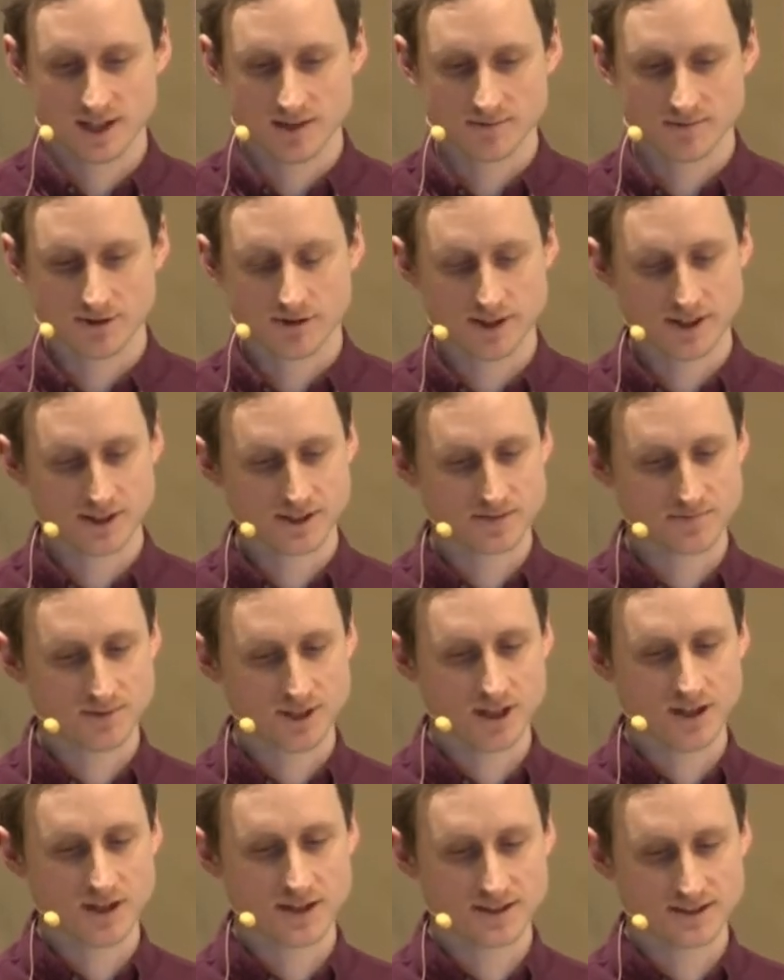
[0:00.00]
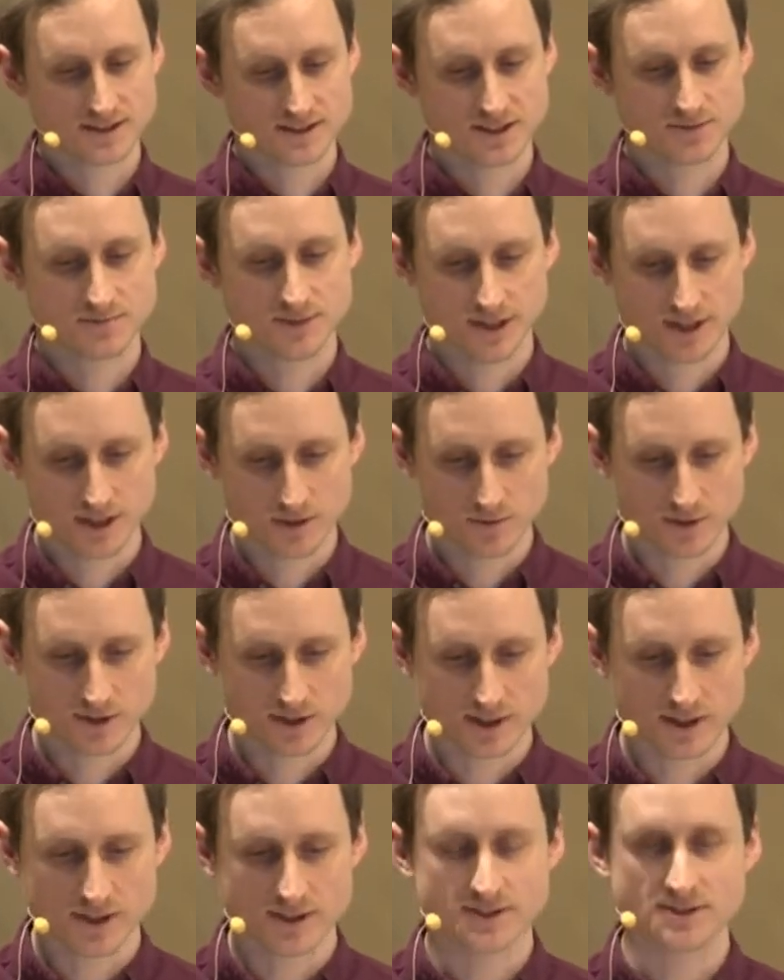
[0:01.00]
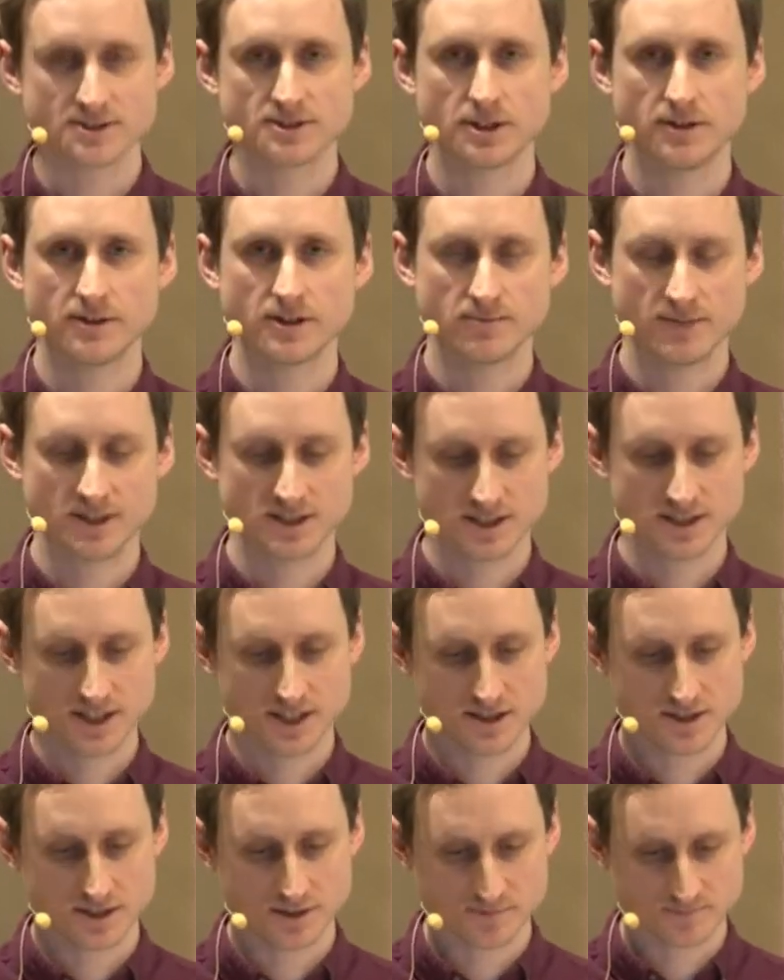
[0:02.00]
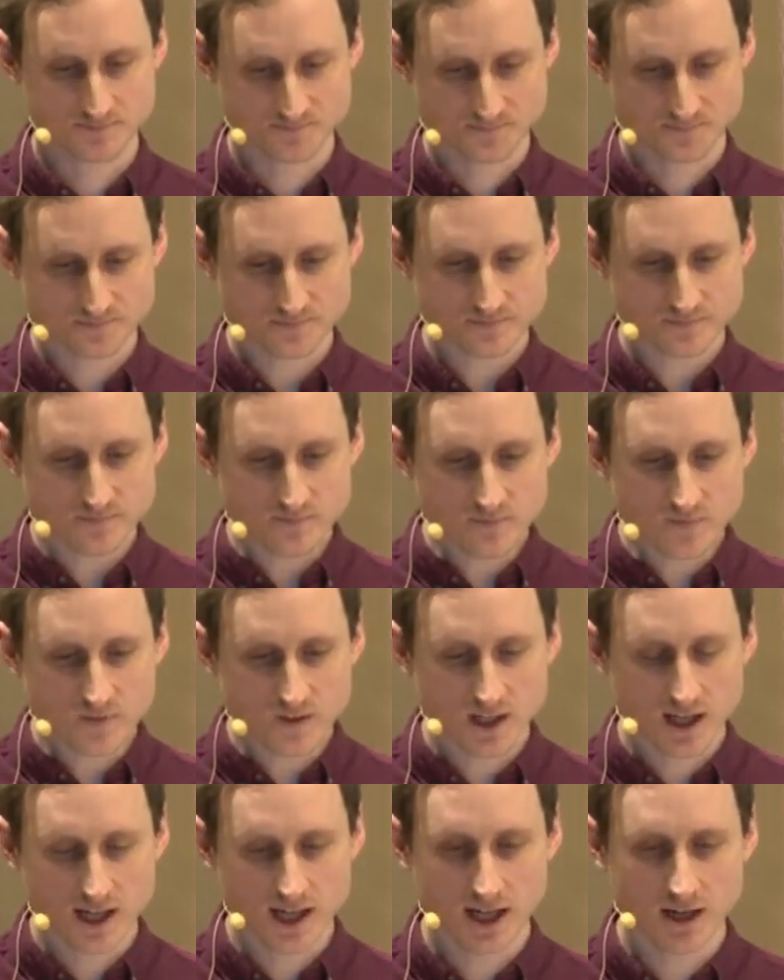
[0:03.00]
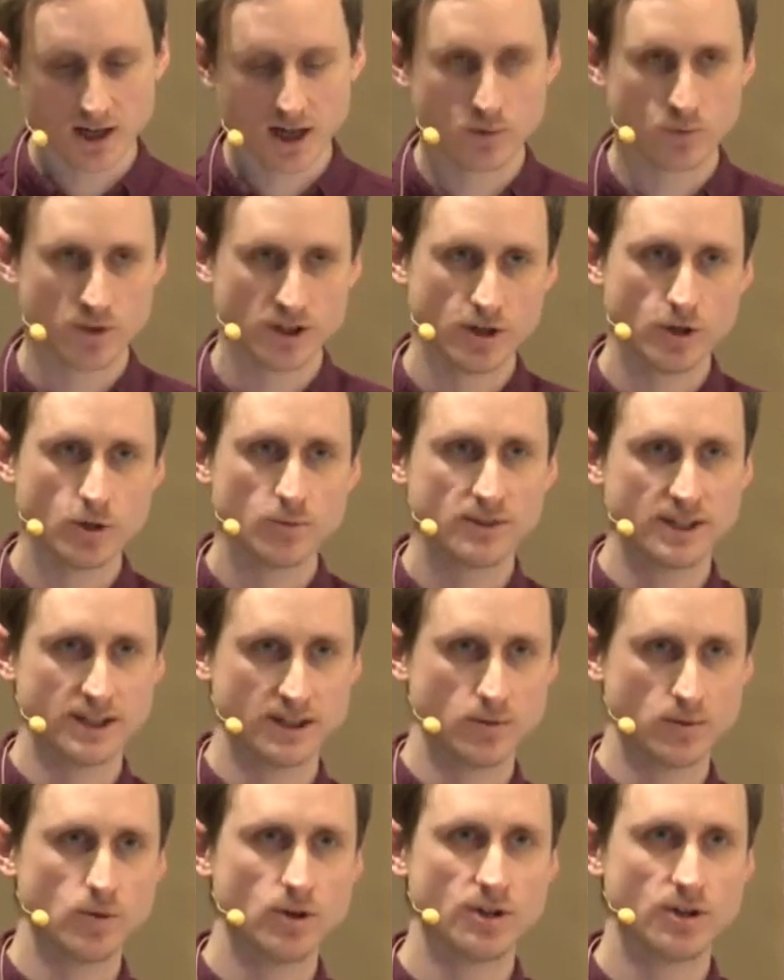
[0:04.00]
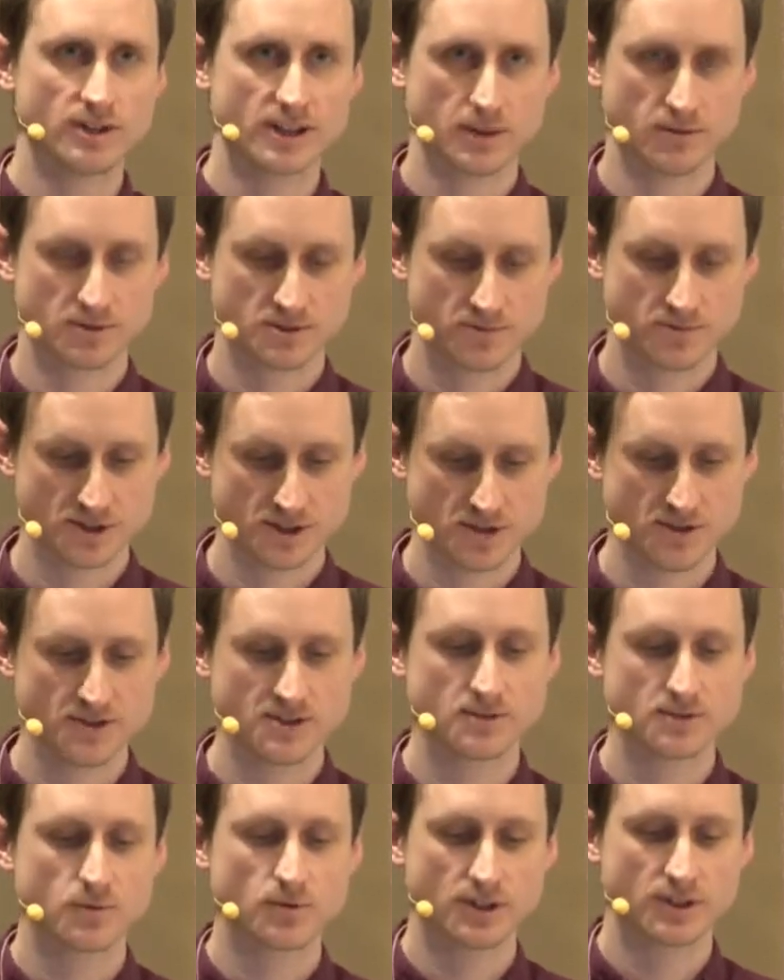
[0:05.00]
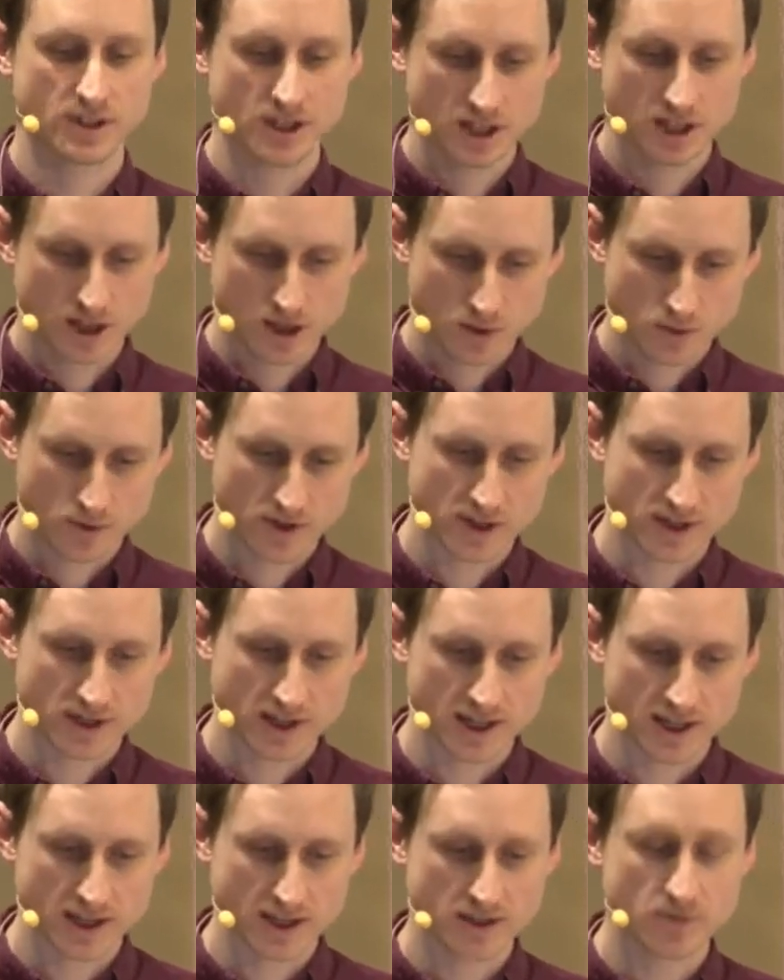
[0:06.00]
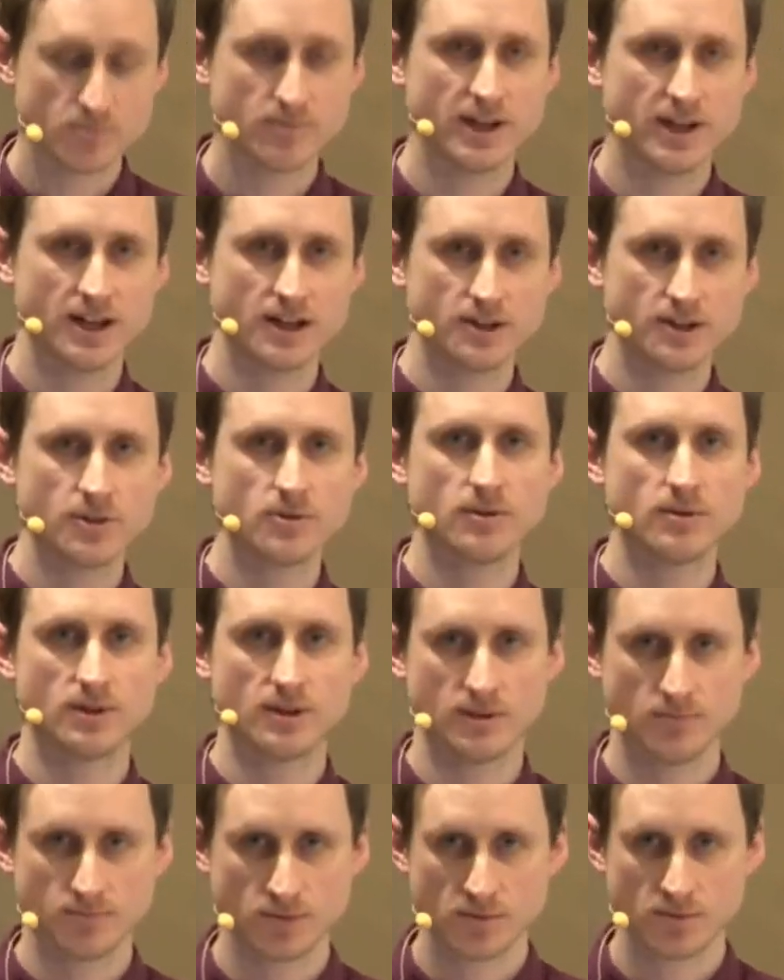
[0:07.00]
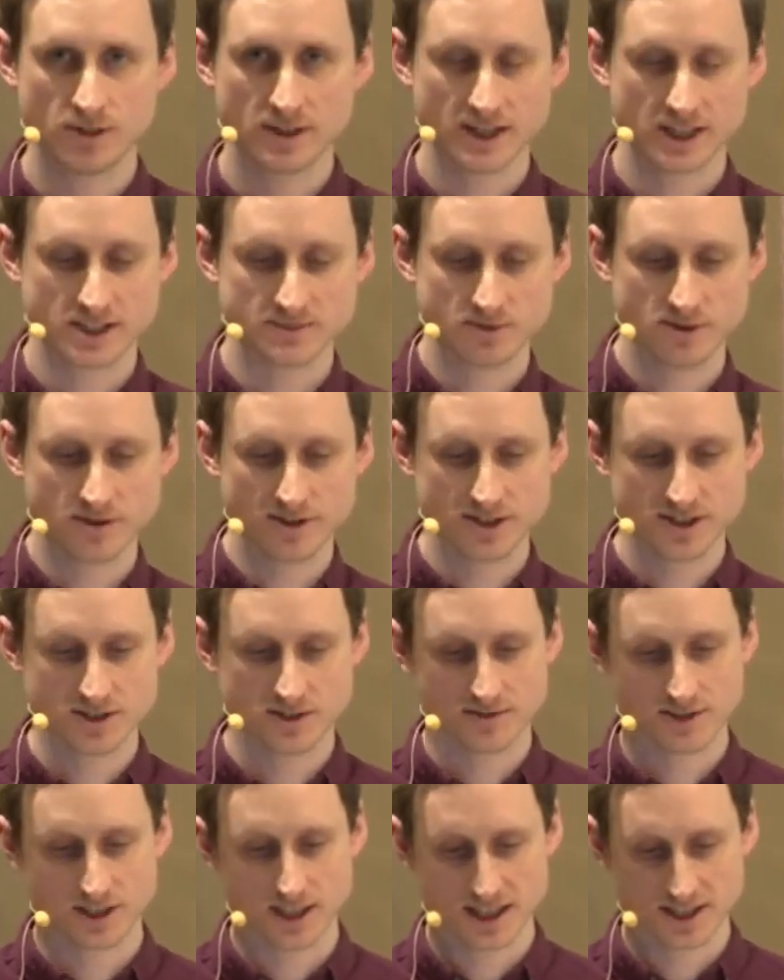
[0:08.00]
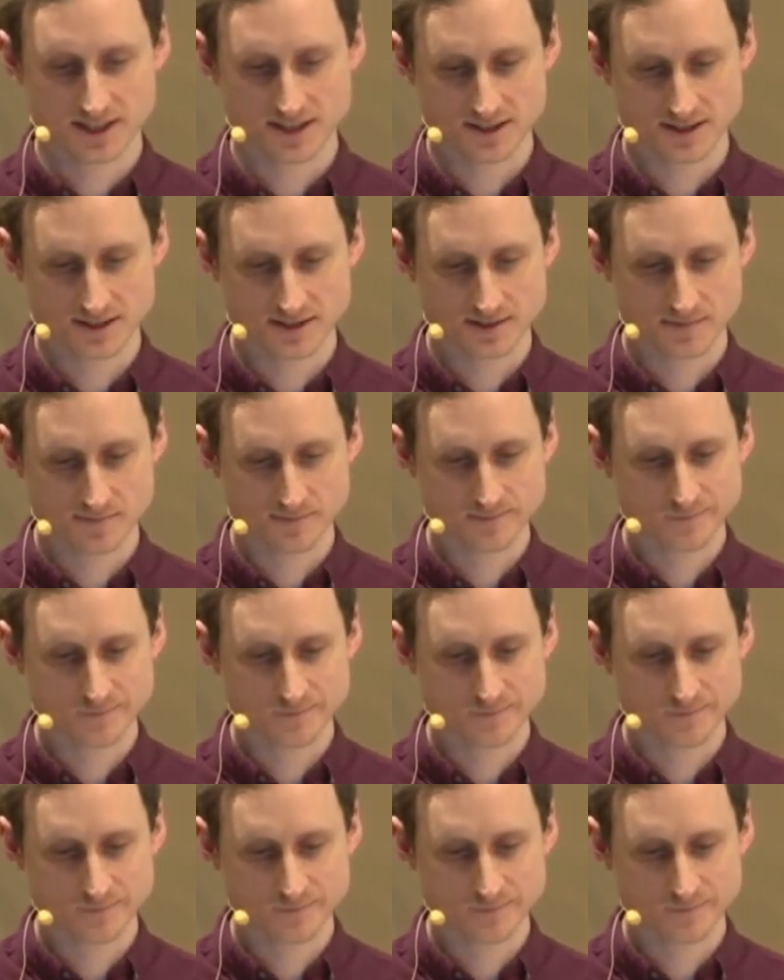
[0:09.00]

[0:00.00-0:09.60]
creating sparks, inspiring wonder, and stirring imagination. And we hoped that the work that was produced would compel a new public exploration of collections.